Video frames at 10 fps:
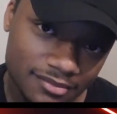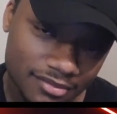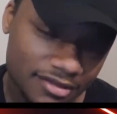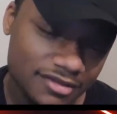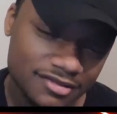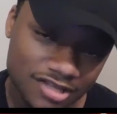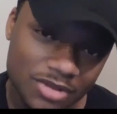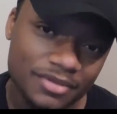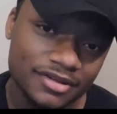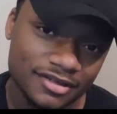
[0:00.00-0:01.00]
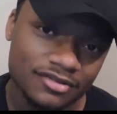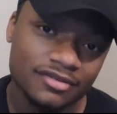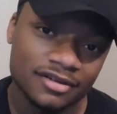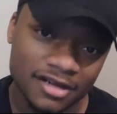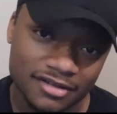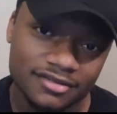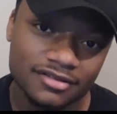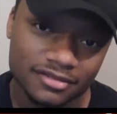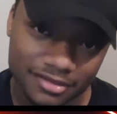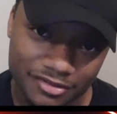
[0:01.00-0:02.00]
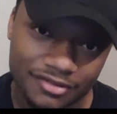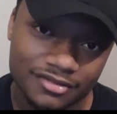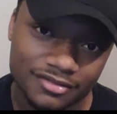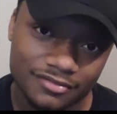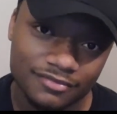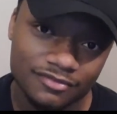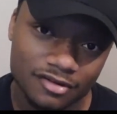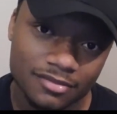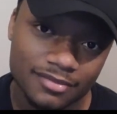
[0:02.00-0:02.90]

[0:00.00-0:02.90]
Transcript: Please tell me these are not the lyrics from